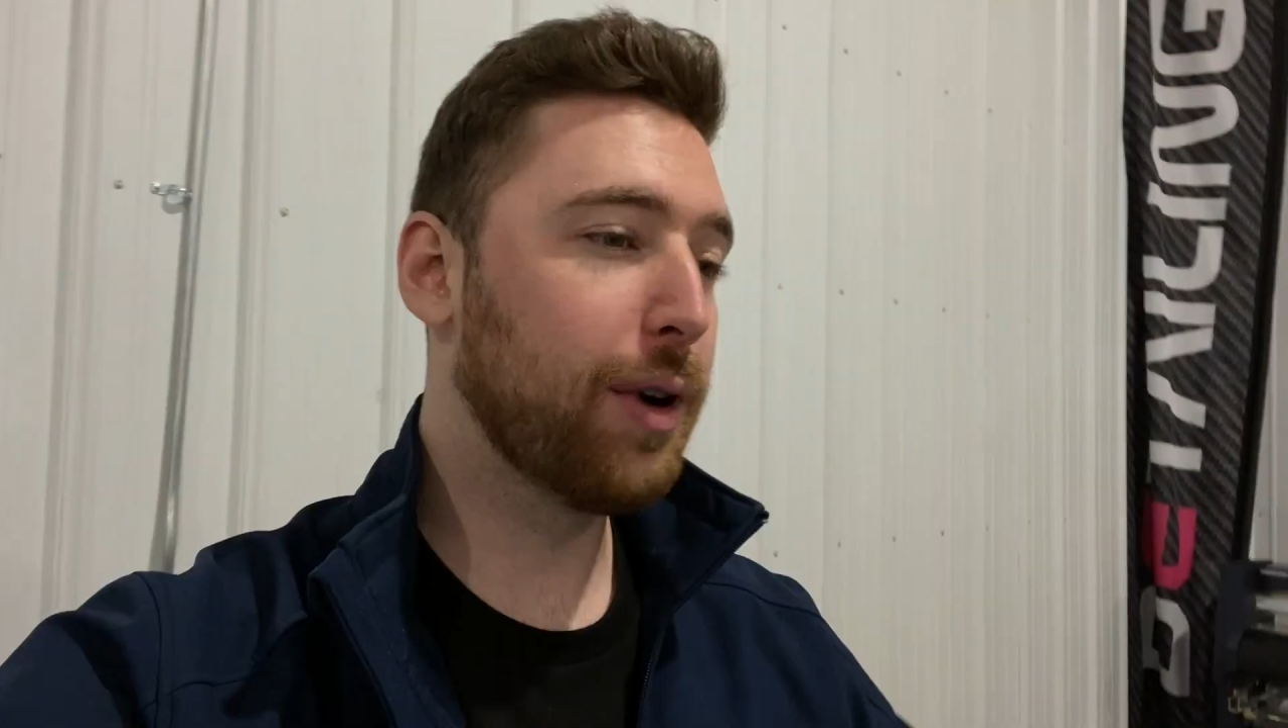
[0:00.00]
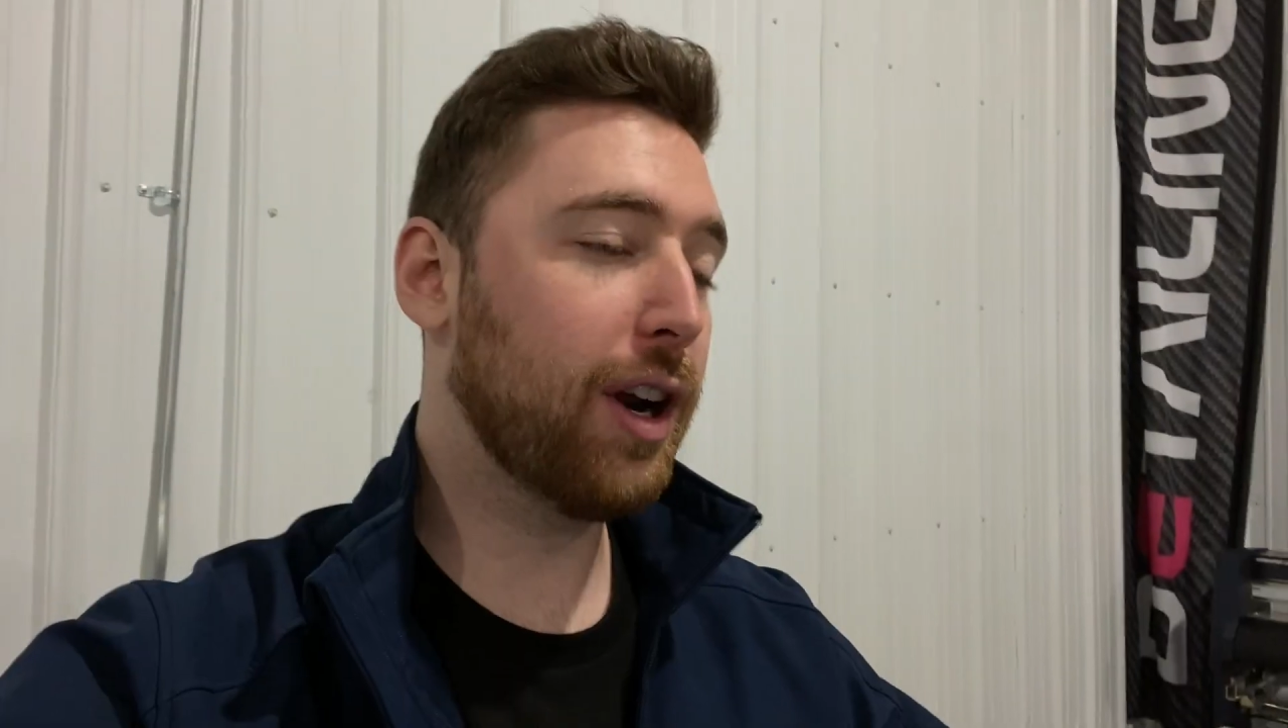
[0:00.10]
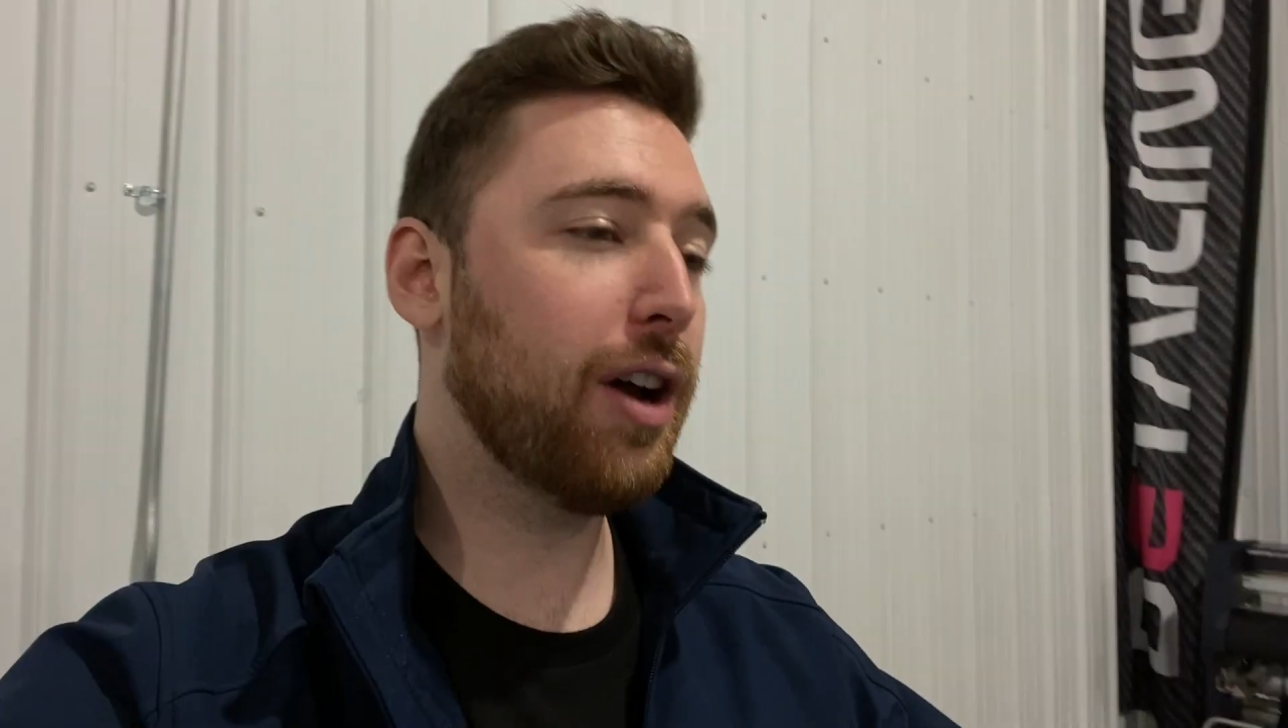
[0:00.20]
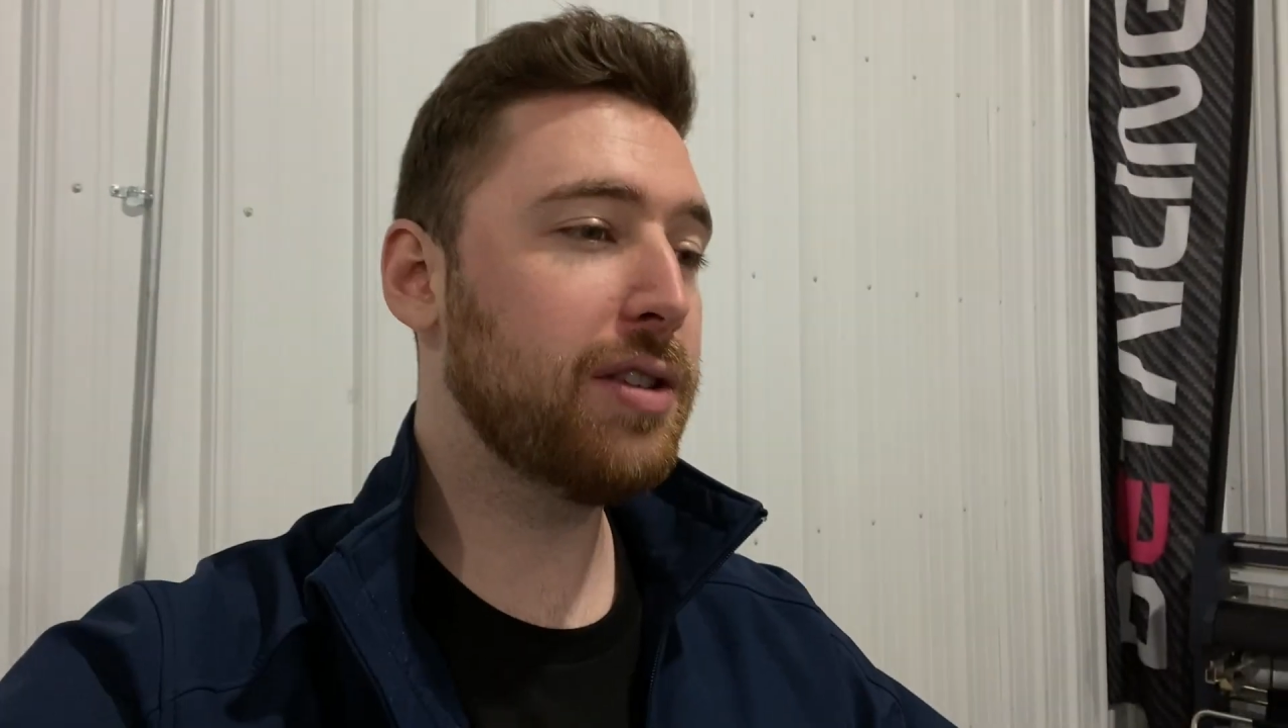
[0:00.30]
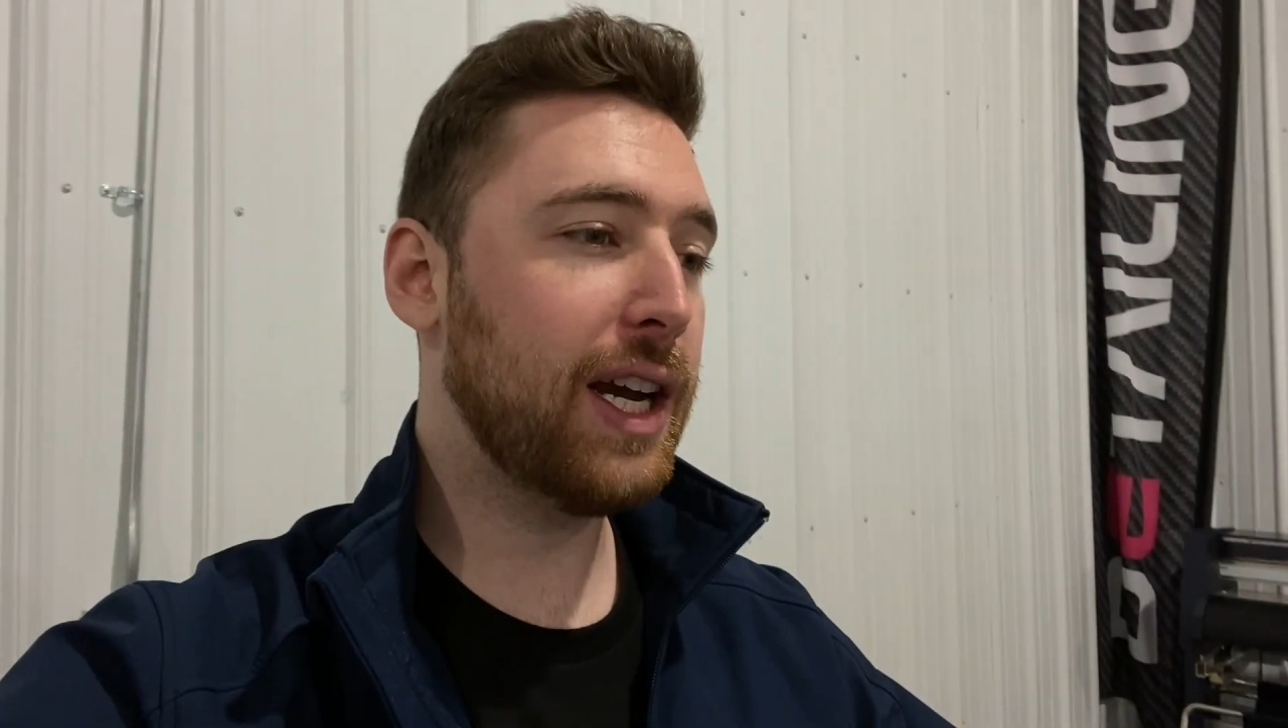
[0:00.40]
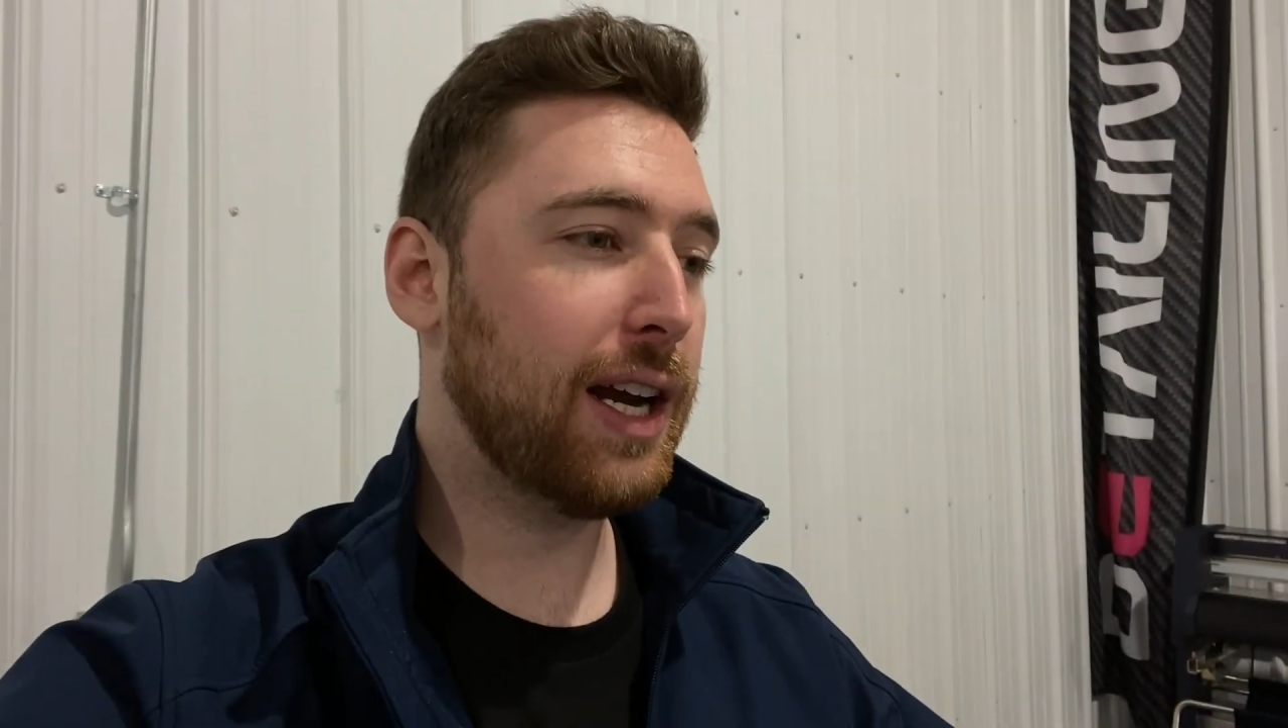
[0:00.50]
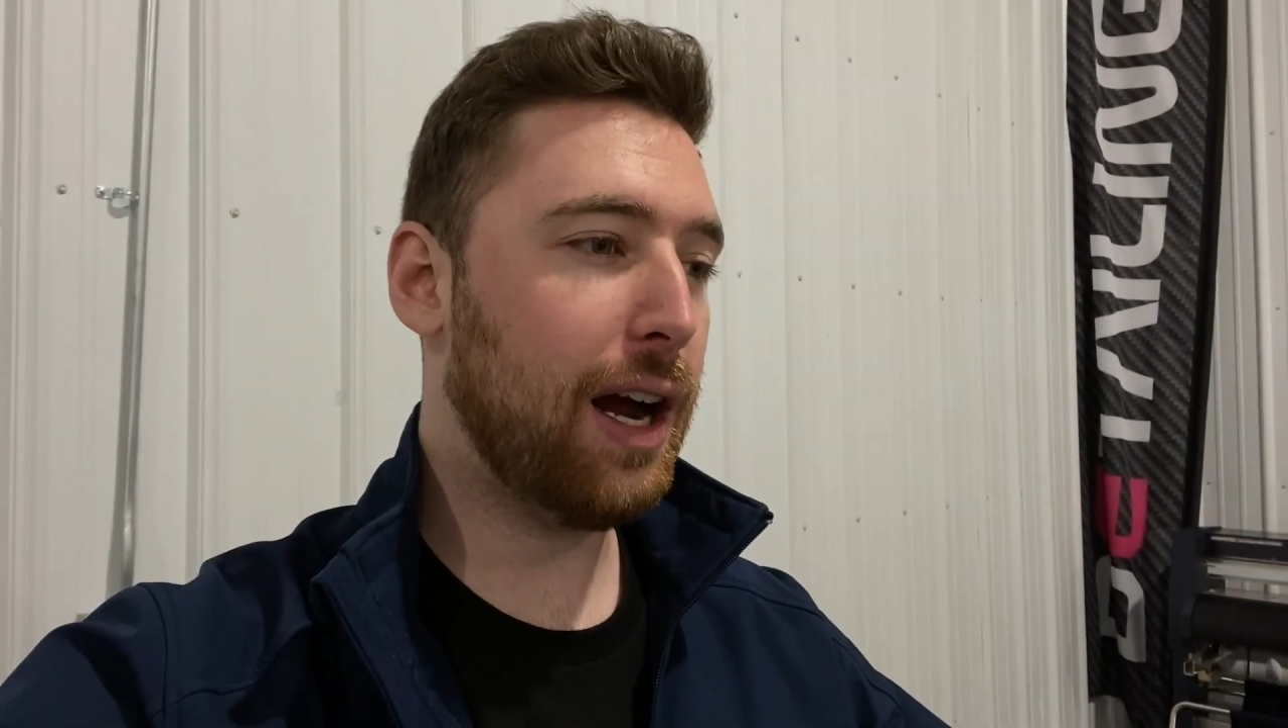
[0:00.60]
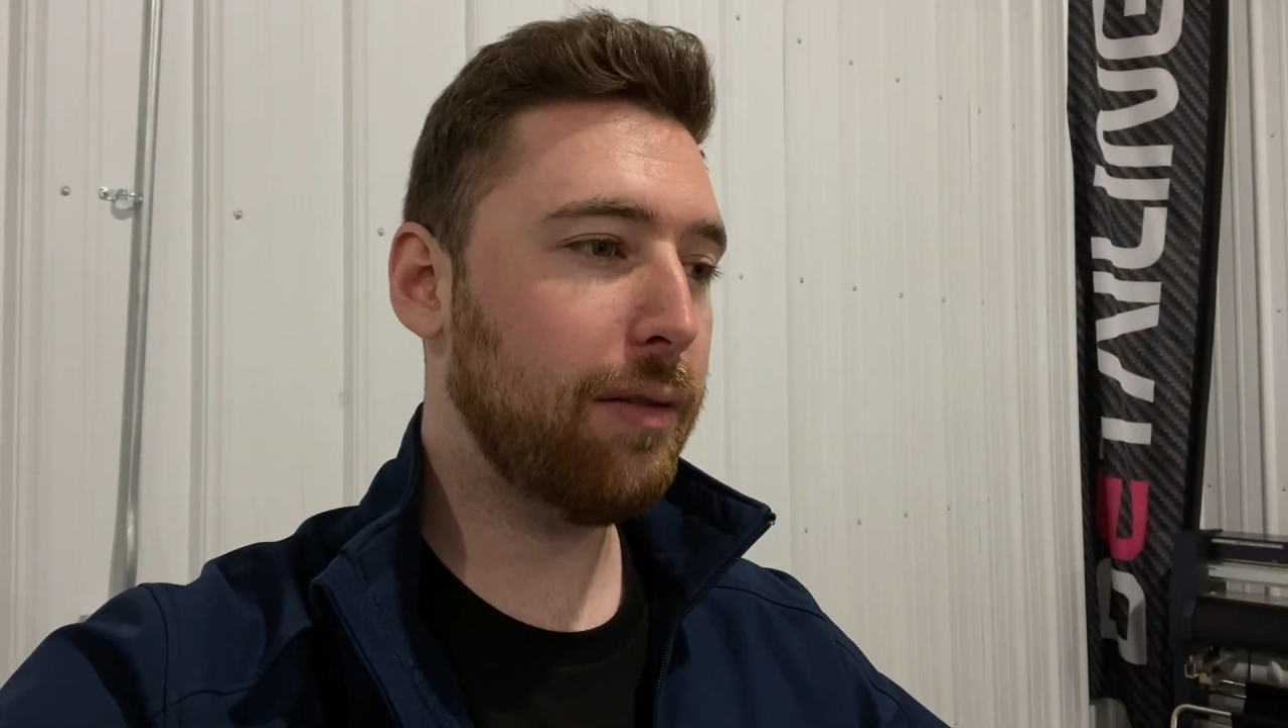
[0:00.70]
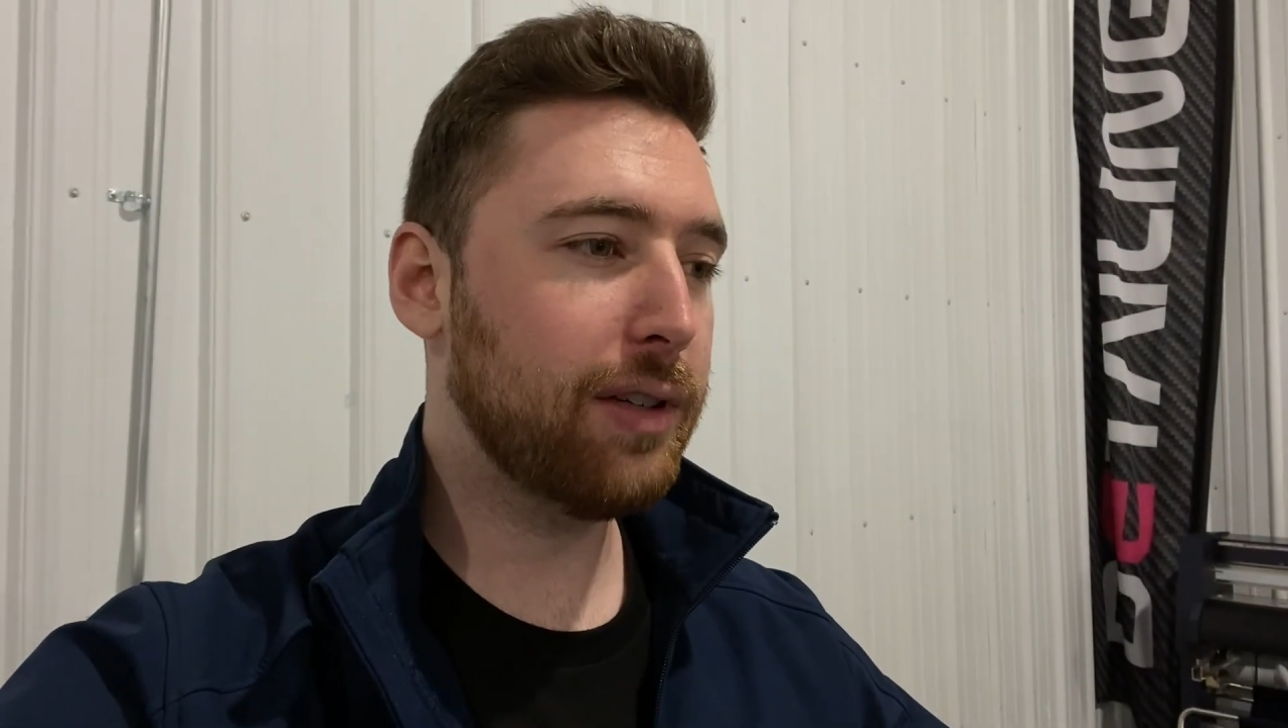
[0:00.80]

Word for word: We're gonna go take it out,